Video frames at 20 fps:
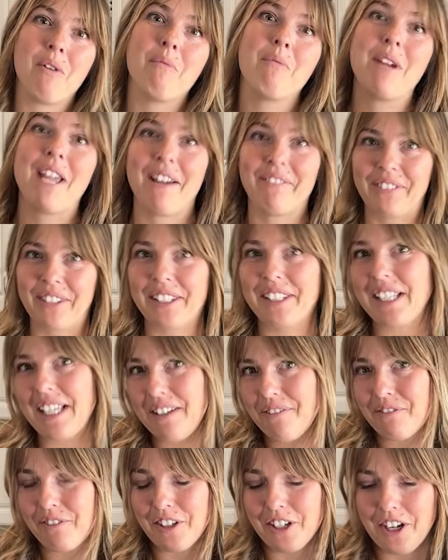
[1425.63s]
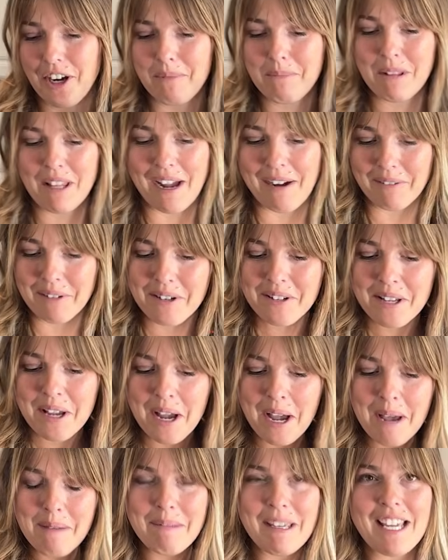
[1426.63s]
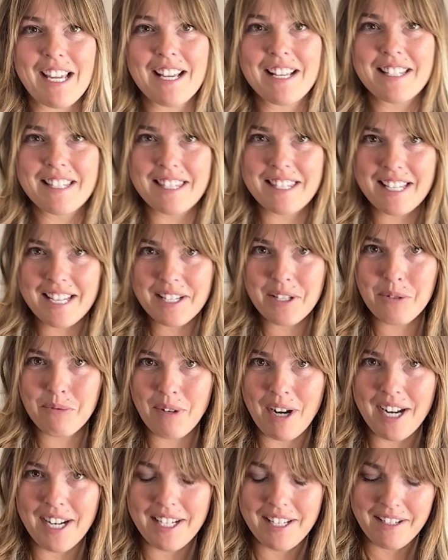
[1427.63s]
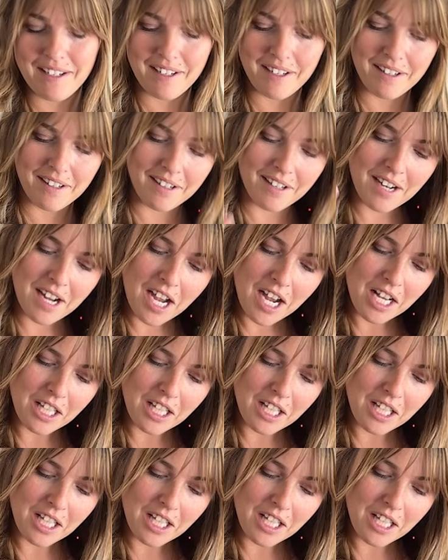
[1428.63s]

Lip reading: and we have to leave for a couple hours because this right here